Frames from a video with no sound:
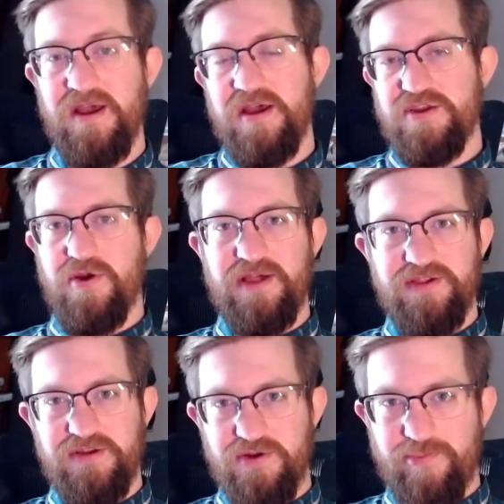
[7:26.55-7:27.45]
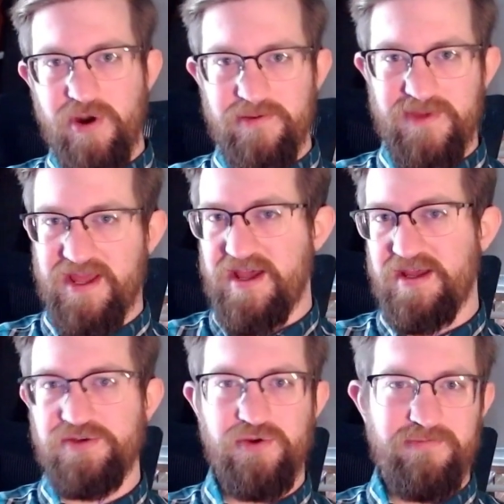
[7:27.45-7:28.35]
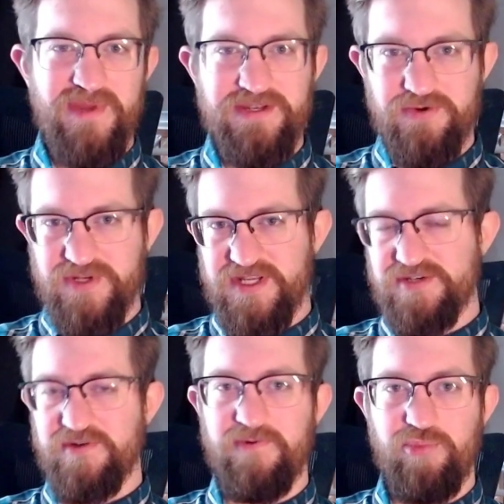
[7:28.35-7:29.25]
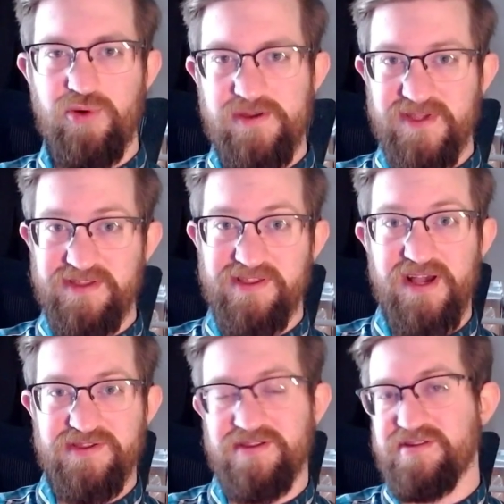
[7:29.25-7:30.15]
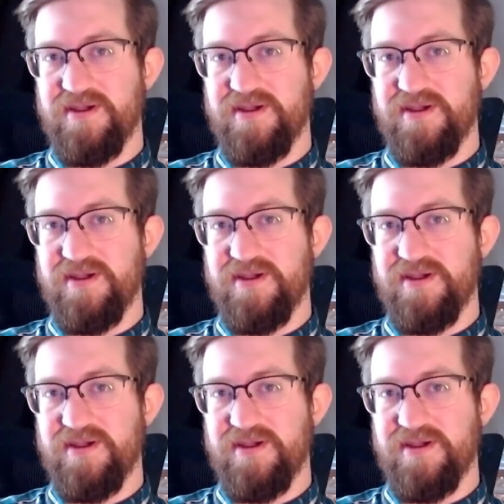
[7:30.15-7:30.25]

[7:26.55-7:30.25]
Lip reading: you're asking your department head, your mentor teacher for previous lessons,